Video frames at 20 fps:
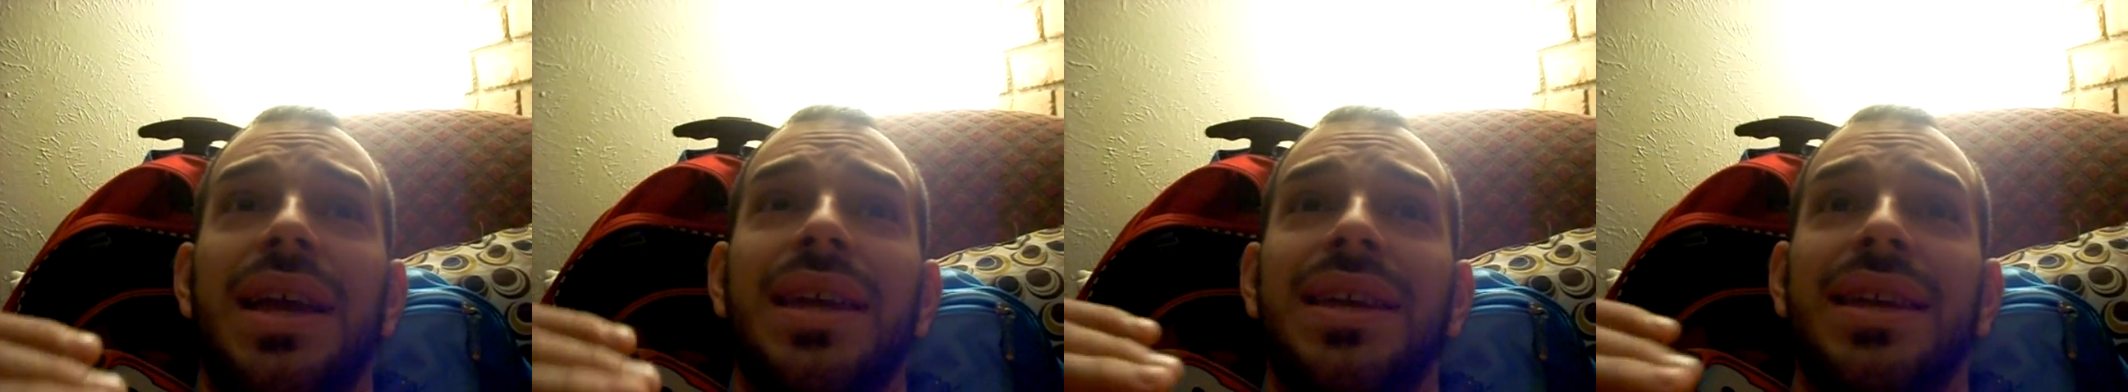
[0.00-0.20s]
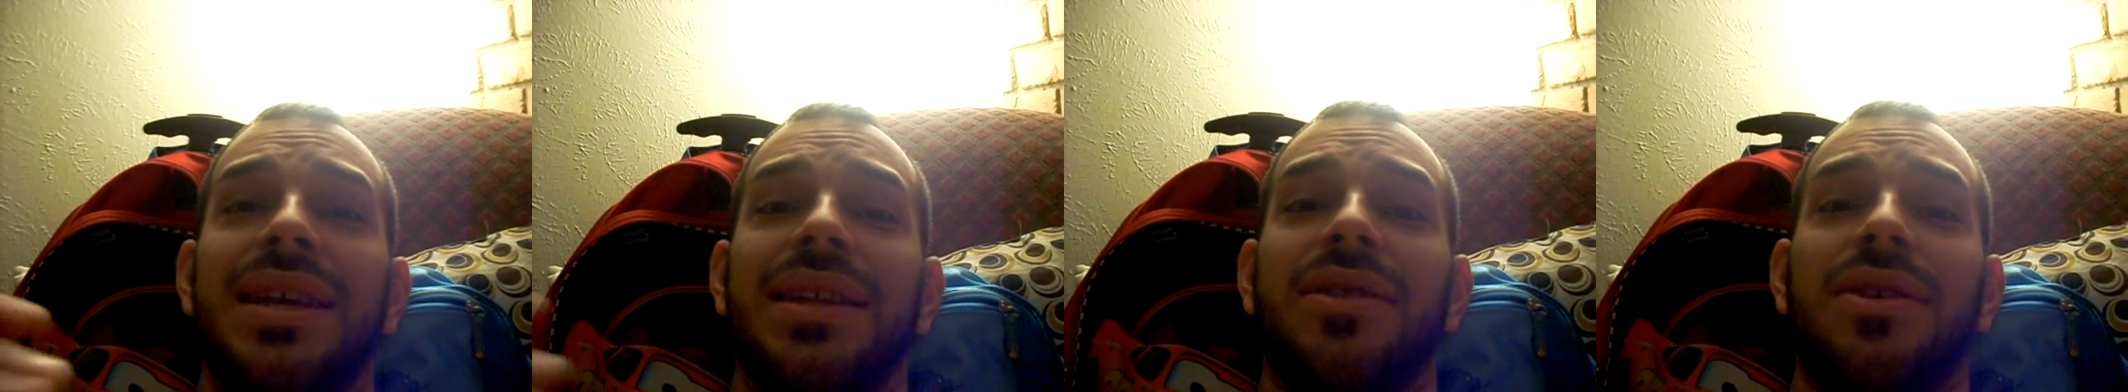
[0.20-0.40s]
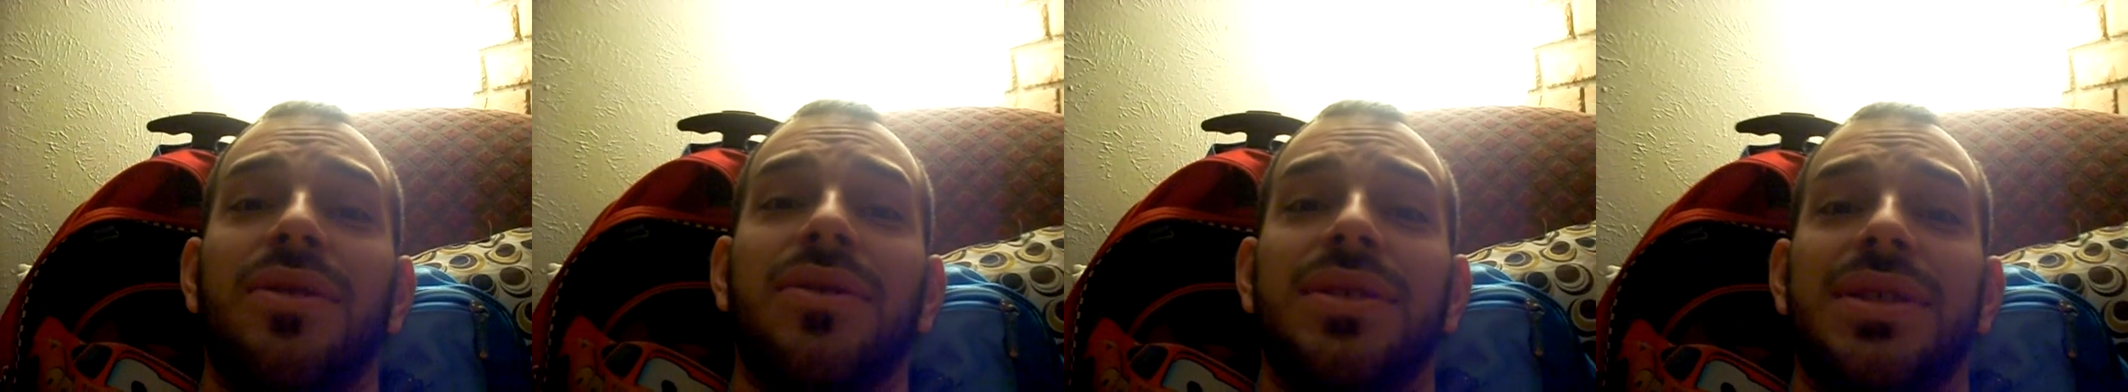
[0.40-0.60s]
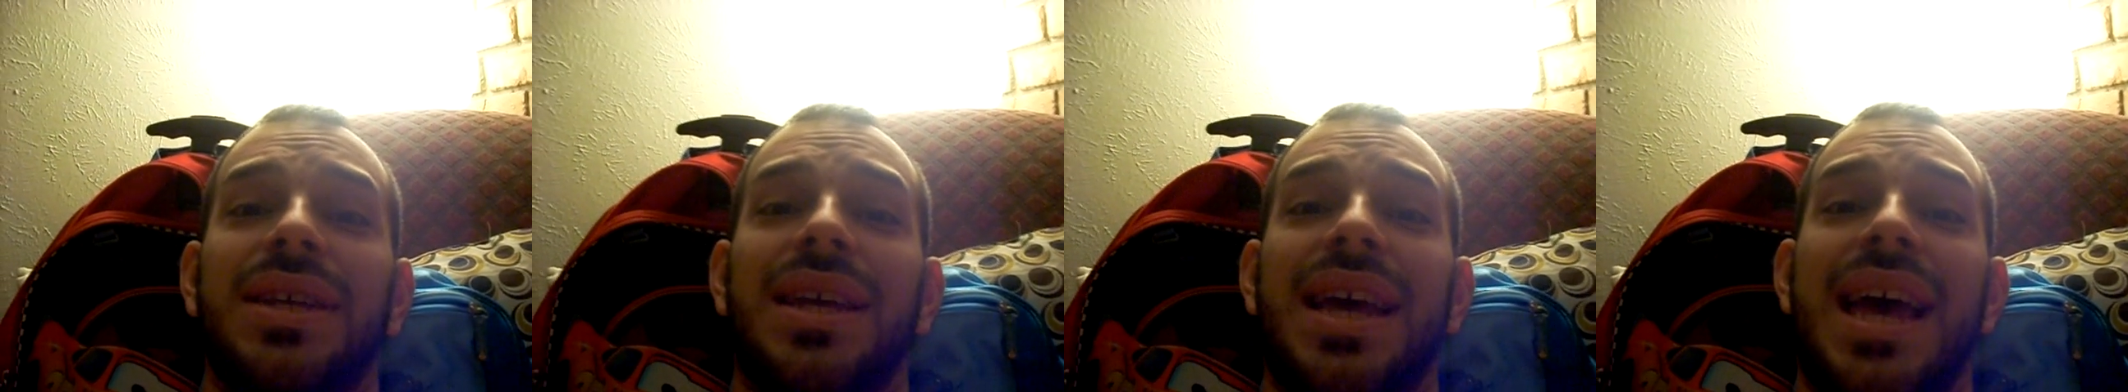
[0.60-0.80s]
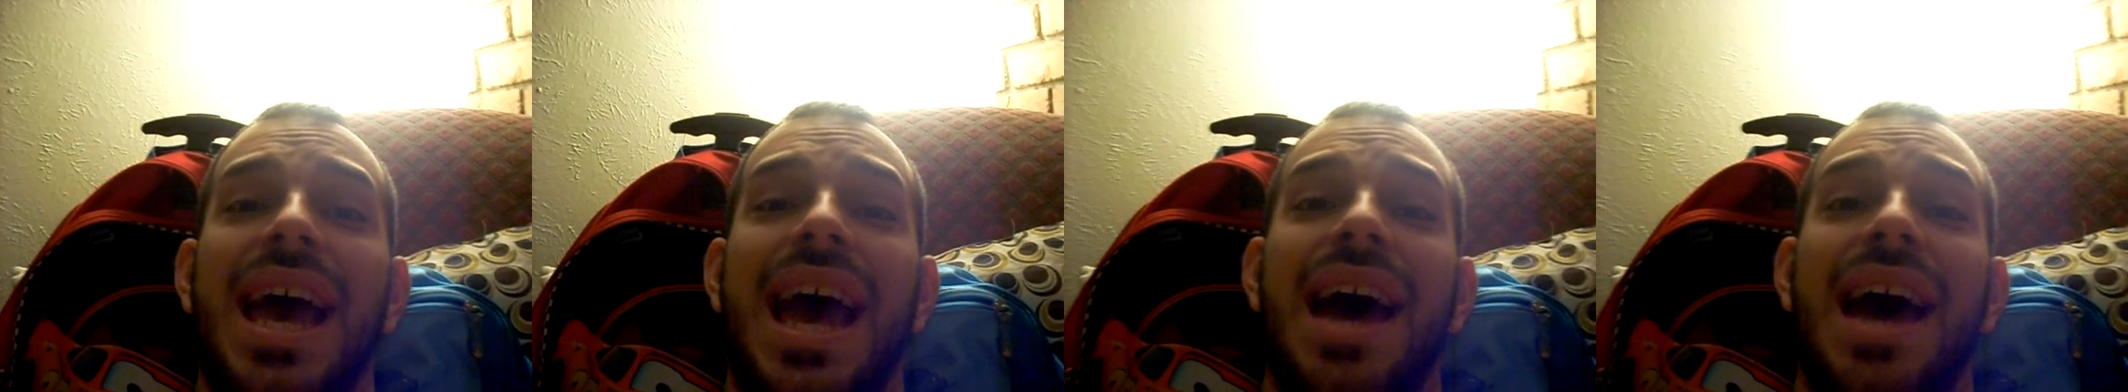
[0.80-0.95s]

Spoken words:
I can get those